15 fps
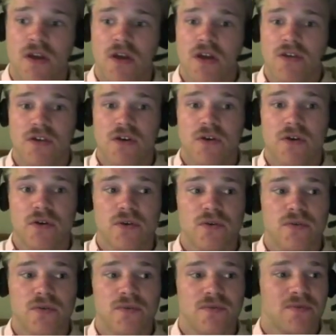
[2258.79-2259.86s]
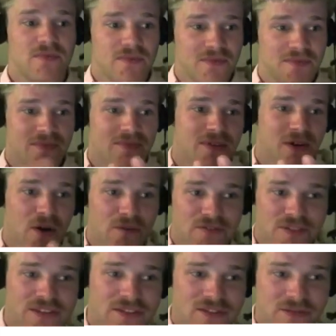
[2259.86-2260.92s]
So
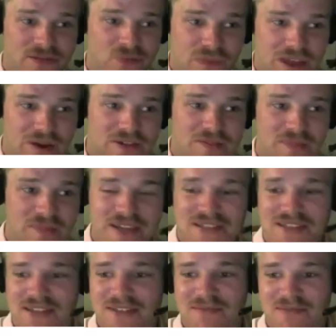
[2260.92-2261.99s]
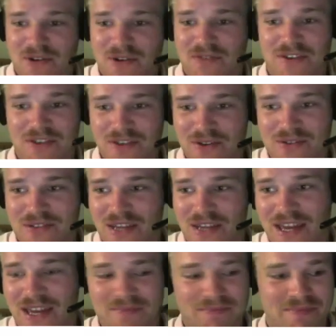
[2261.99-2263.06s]
obviously this is without a spacer. So if you use
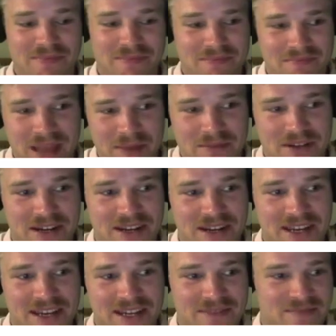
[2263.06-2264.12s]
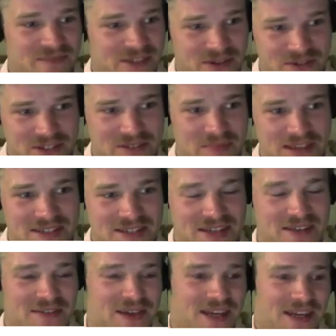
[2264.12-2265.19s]
a MDI inhaler, use a
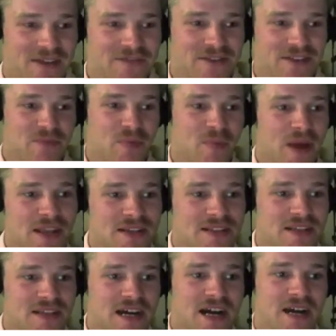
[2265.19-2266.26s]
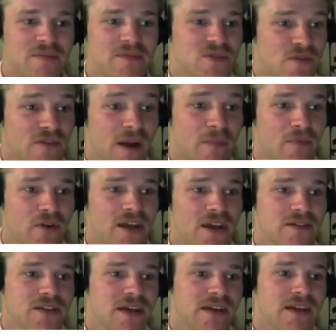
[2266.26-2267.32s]
spacer, it gives the propellant time to
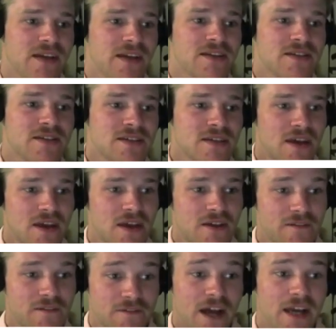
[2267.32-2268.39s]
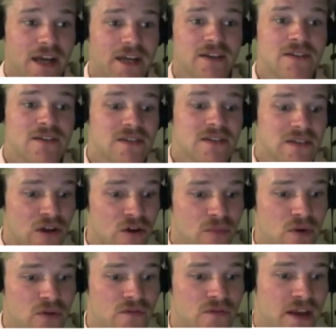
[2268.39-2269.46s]
evaporate to get a nice, fine,
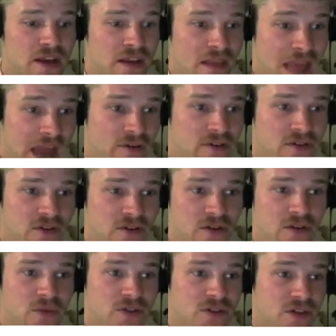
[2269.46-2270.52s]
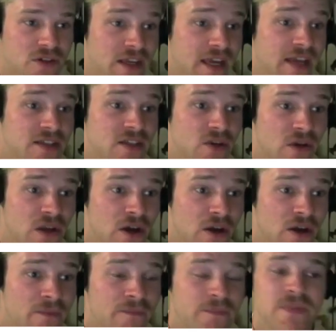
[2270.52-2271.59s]
slow-moving aerosol, which is going to get to your
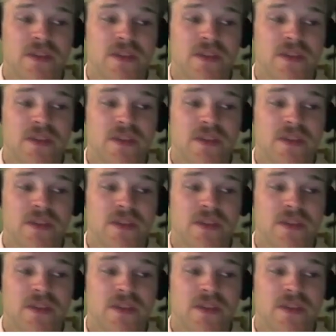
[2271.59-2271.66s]
lung.